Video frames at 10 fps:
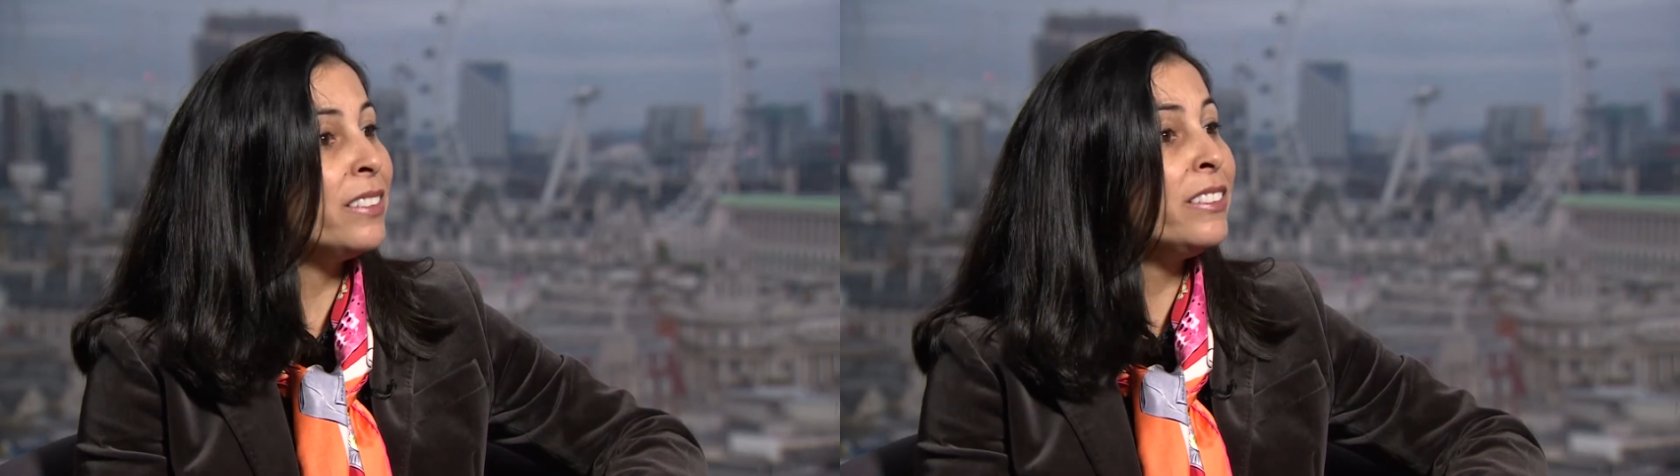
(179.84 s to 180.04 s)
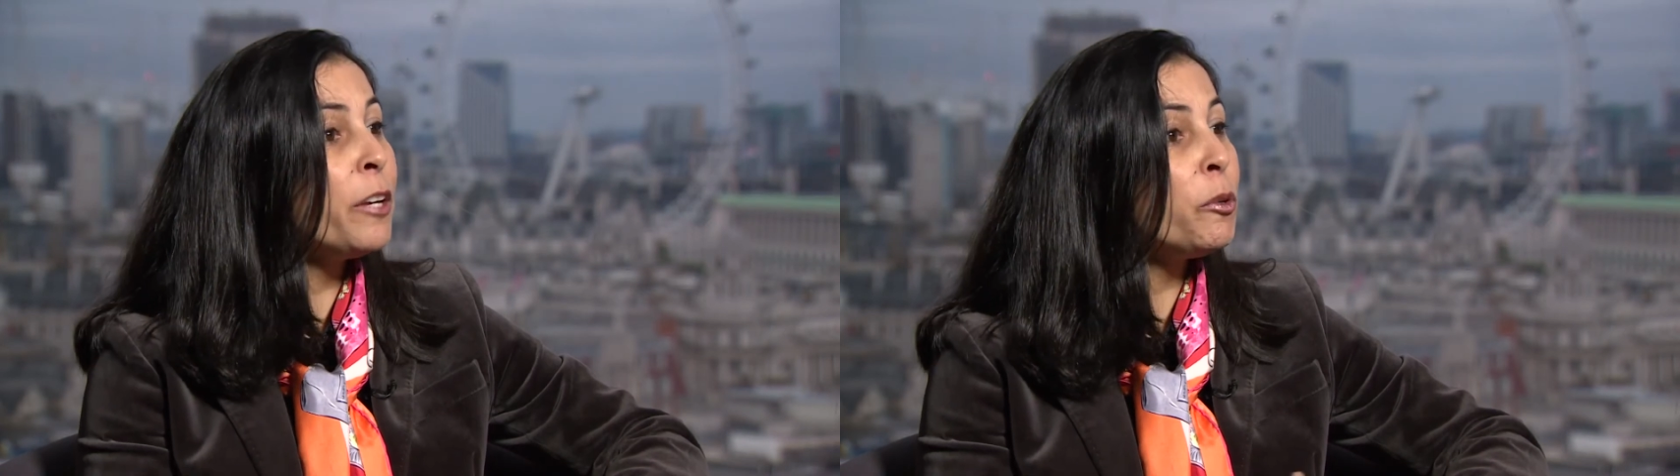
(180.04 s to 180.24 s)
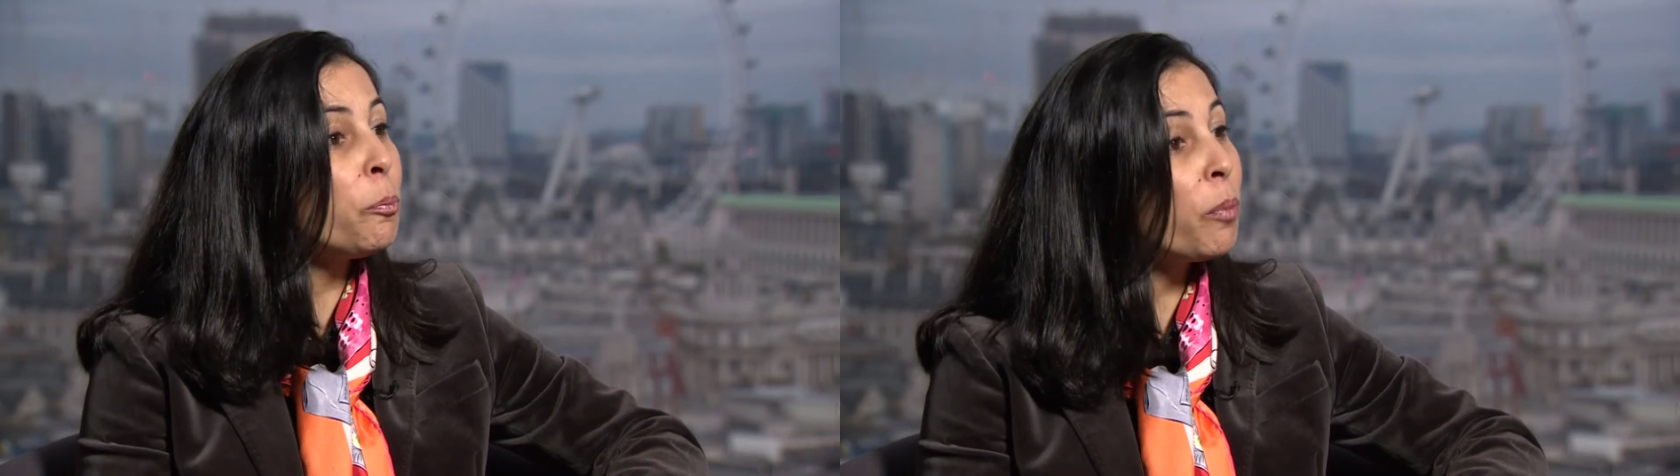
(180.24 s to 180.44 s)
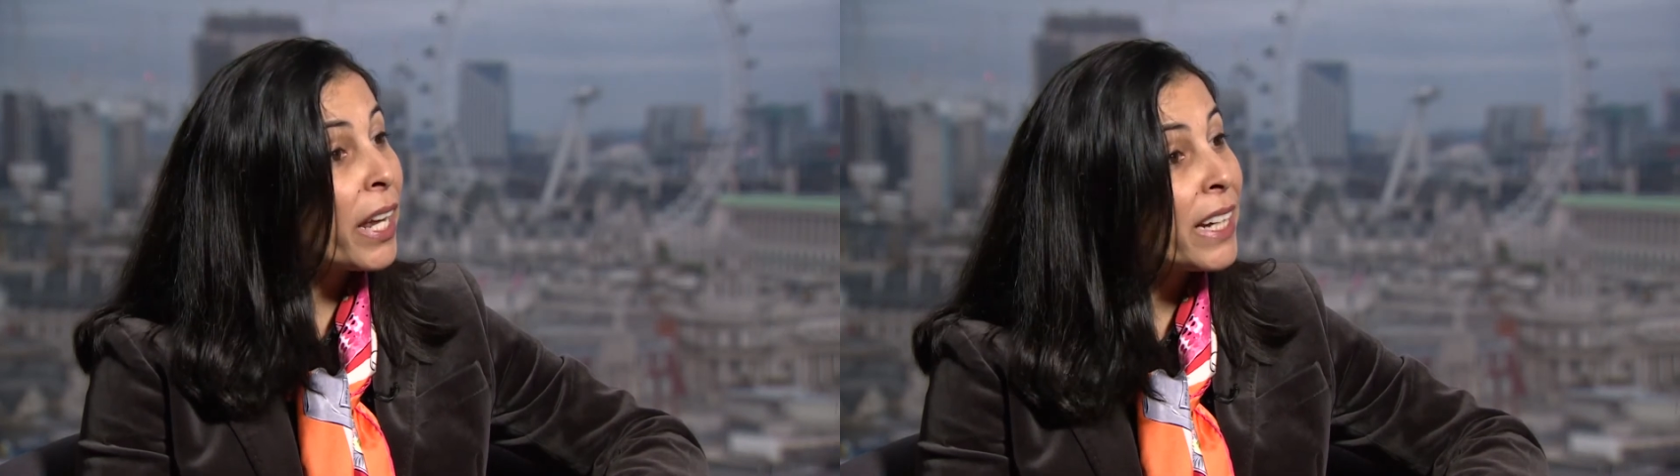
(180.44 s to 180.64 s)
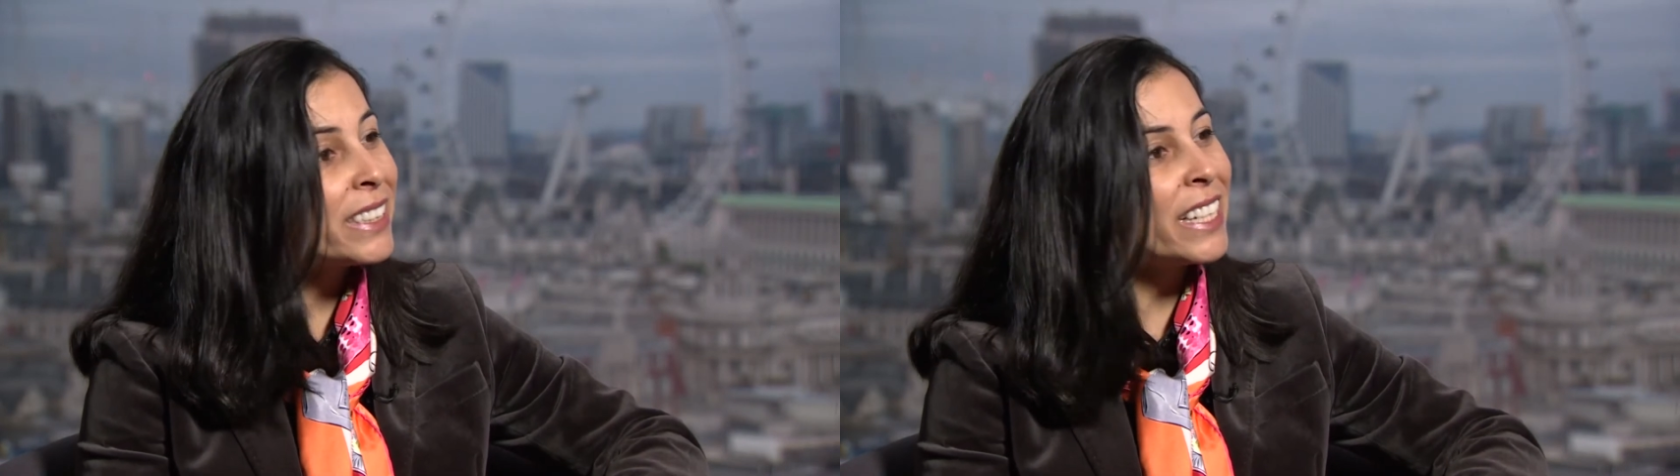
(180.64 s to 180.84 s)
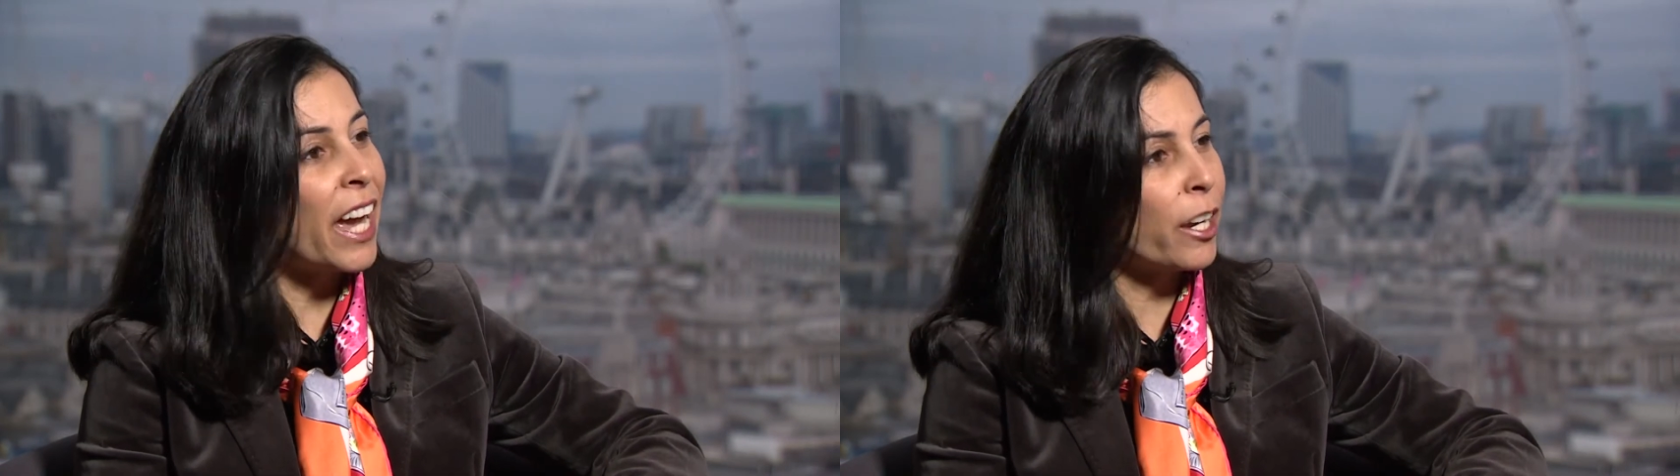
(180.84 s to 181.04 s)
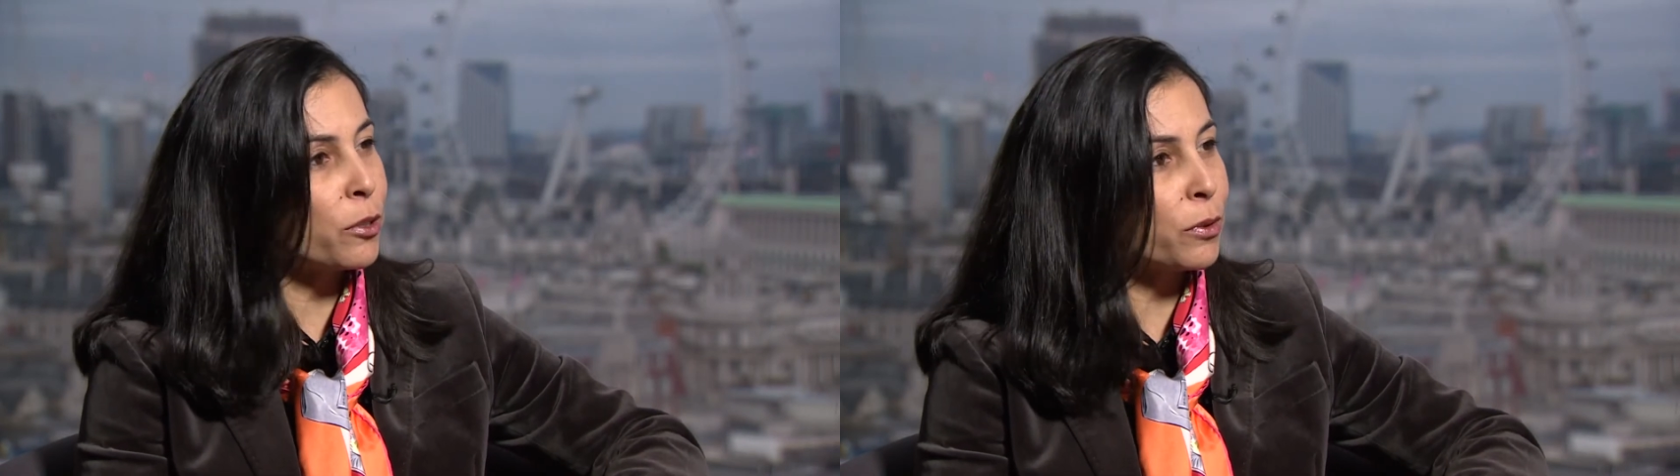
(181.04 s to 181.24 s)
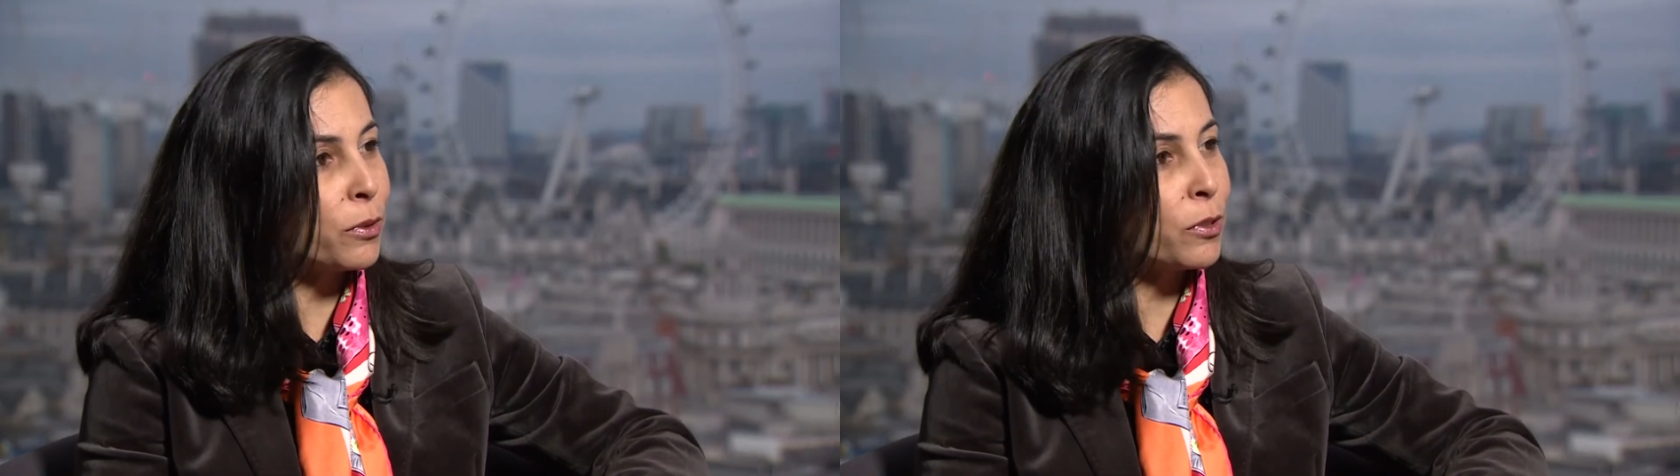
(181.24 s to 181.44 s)
They will plan the
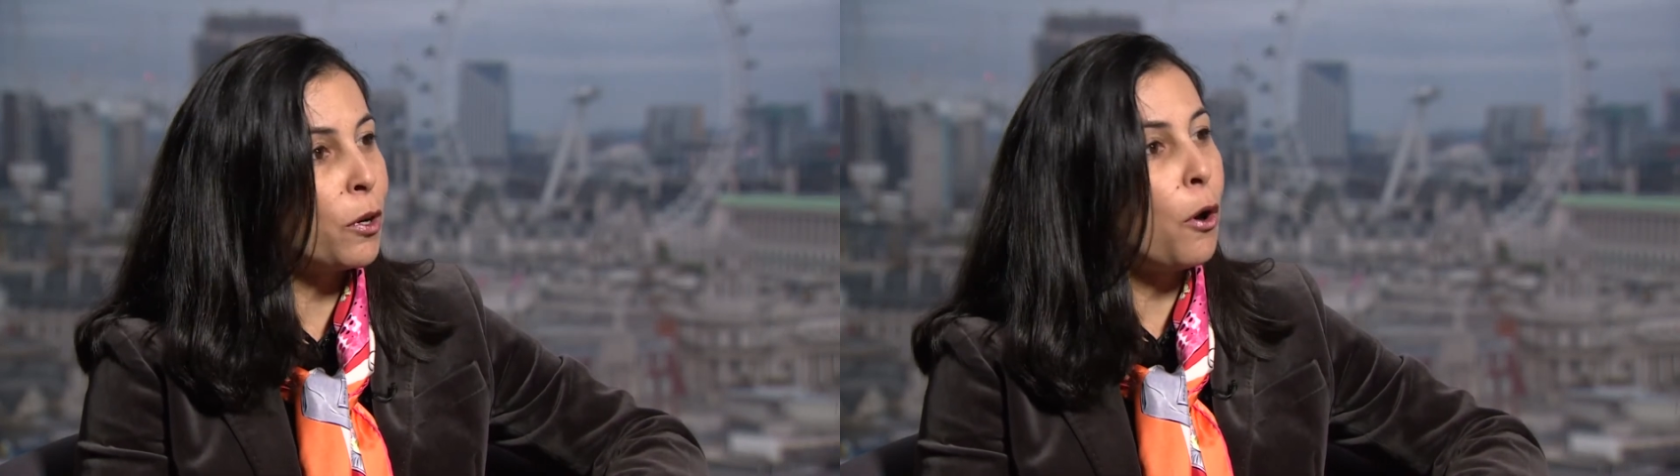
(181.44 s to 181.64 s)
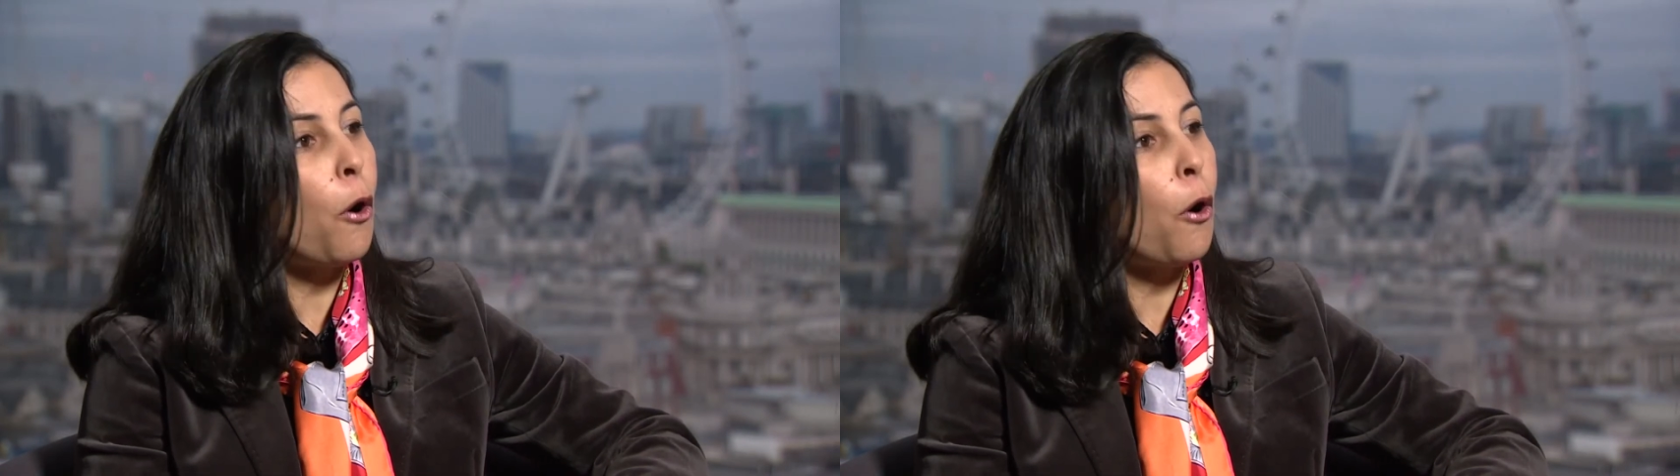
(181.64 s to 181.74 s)
actions